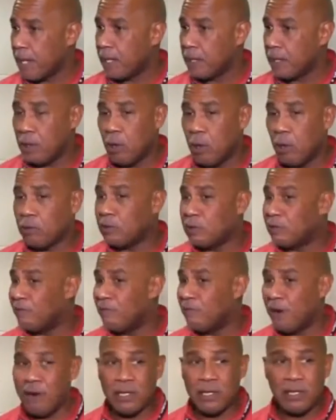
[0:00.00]
It goes
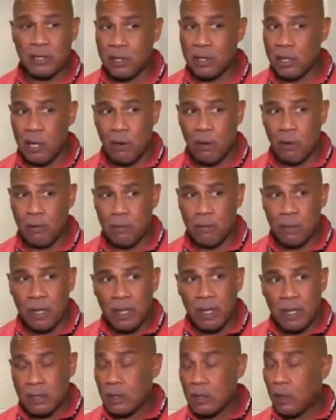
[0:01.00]
very slow,
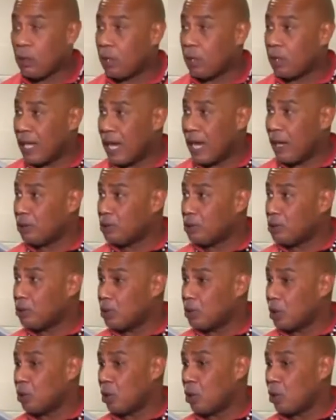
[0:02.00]
so it allows
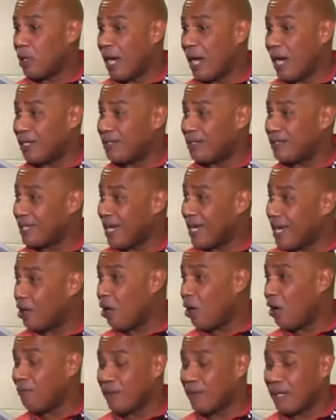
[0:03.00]
you to learn how to take
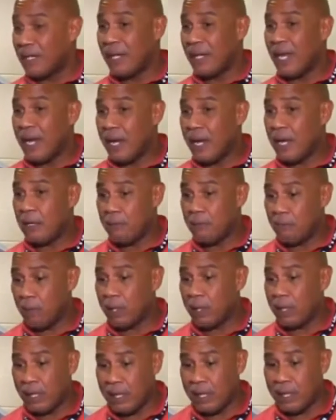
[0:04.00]
off and land
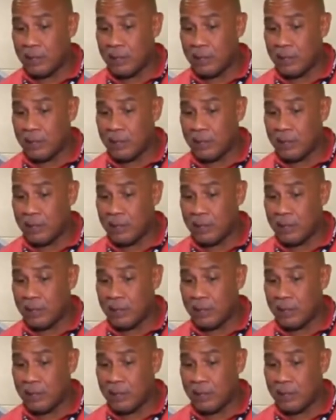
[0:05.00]
pretty